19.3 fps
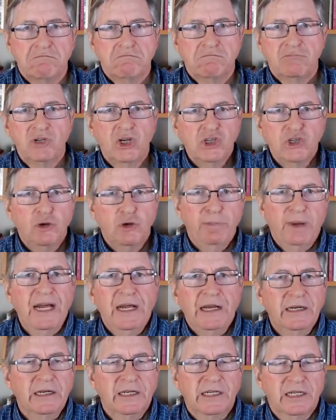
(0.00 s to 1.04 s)
Not your
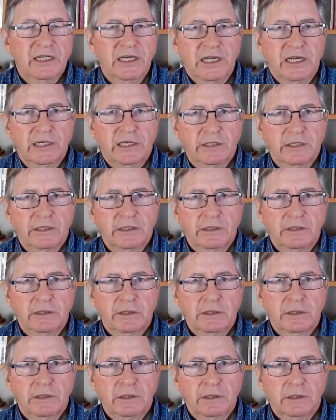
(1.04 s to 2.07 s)
partner's needs.
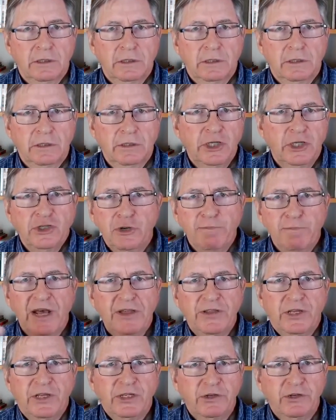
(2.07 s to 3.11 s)
Not your
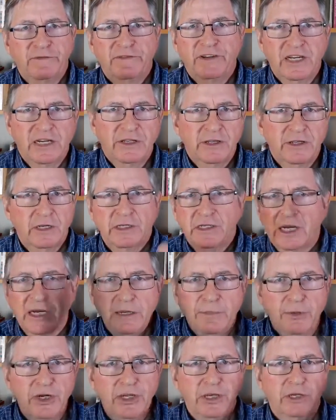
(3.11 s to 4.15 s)
mother's, your father's,
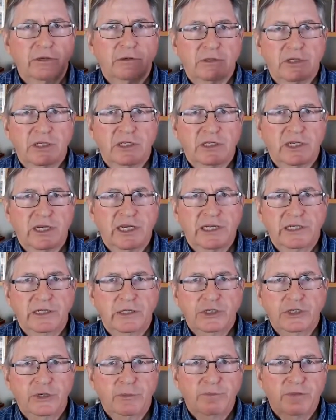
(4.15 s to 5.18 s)
anybody else's needs.
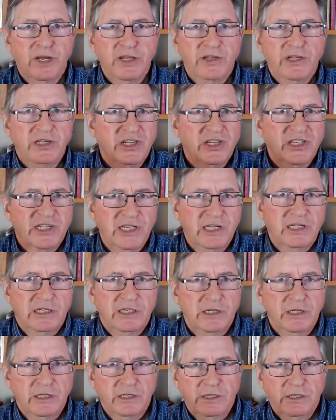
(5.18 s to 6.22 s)
Not your brothers, your
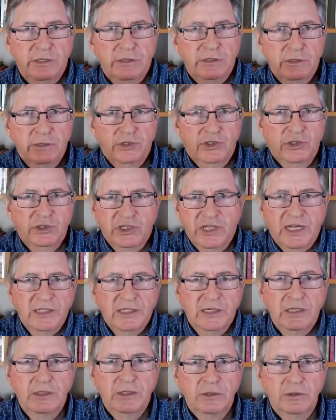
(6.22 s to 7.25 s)
sisters, your sons
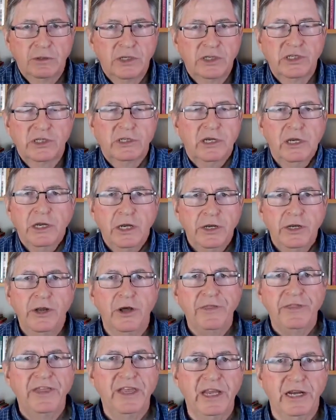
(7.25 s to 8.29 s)
and daughters.
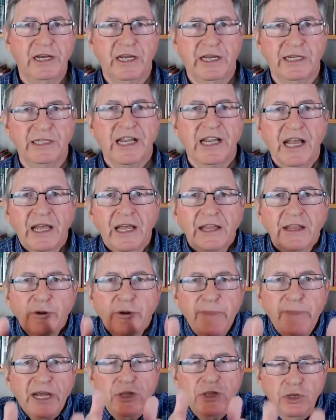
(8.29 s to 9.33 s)
Not their needs. They're
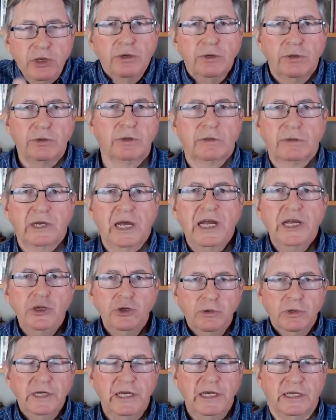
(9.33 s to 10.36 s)
about you and
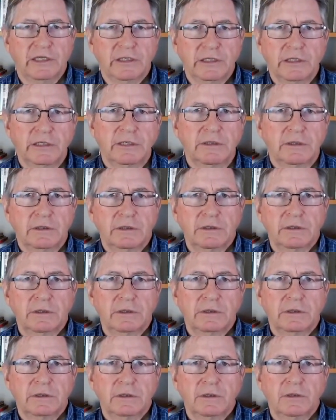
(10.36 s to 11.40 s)
your needs.
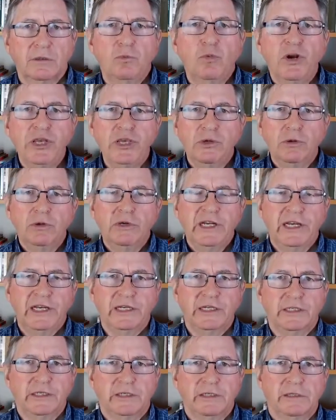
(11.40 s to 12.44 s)
What are your
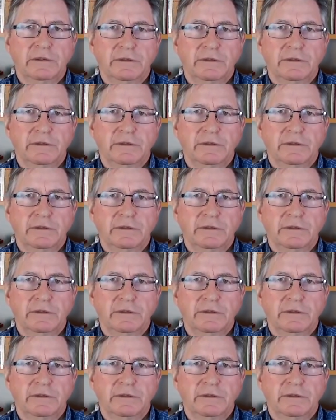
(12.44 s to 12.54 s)
needs?